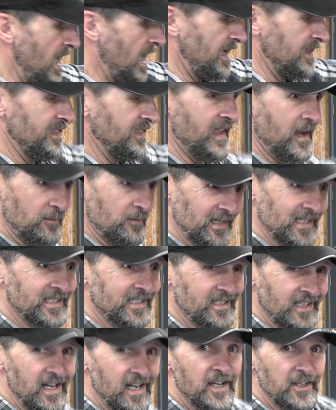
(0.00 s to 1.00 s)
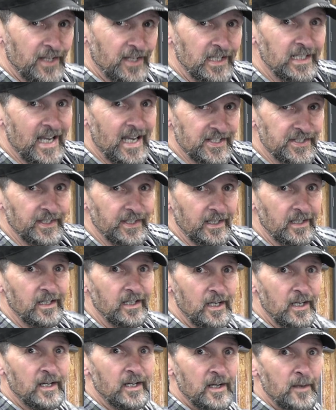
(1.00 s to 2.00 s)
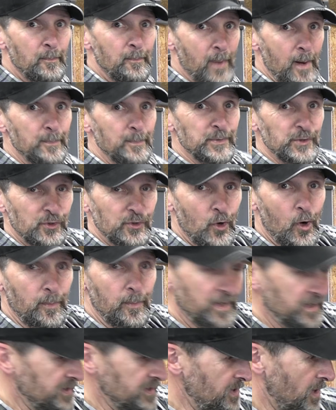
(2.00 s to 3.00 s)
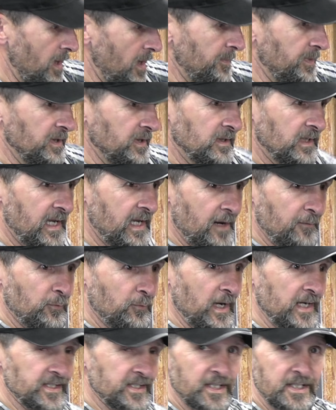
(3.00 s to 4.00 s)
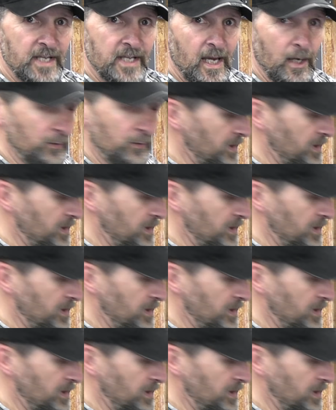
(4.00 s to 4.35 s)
and there is the classic bump stop type calf racer tail,